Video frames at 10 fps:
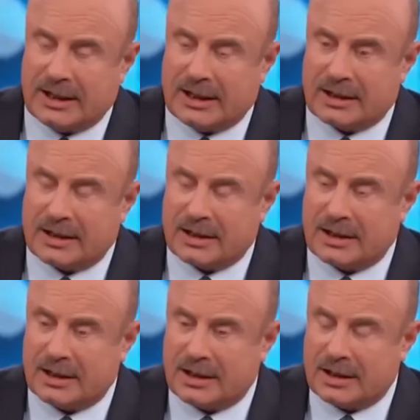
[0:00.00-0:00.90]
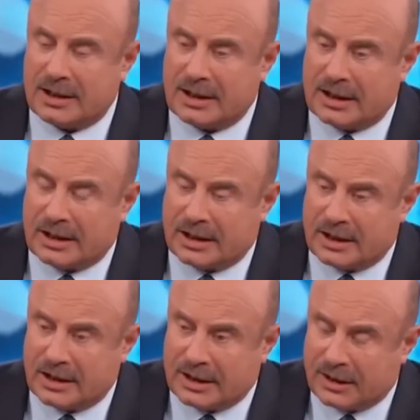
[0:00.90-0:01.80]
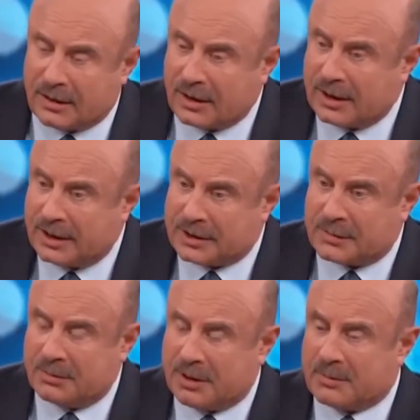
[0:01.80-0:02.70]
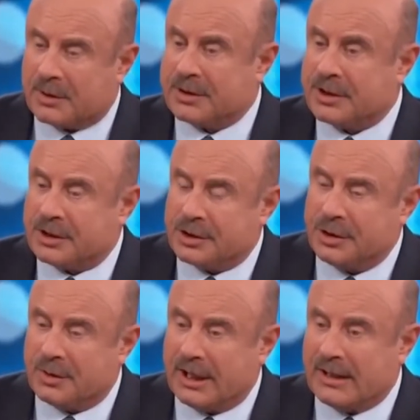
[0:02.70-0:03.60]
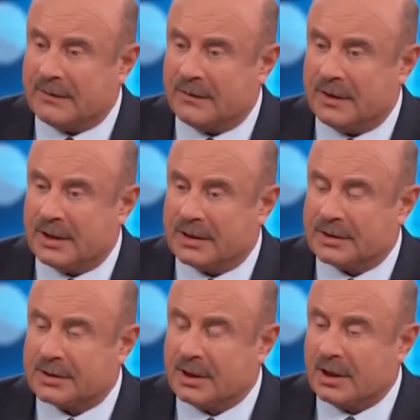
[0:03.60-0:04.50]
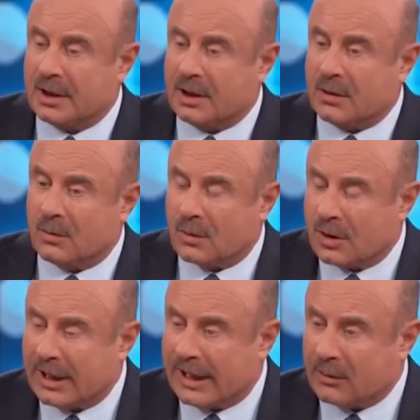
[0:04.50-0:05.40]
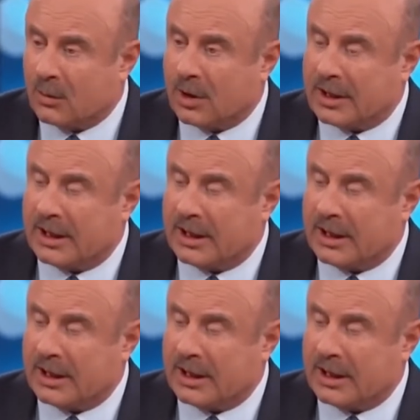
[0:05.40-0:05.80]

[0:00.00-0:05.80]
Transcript: the earliest remembrances you have of this were at what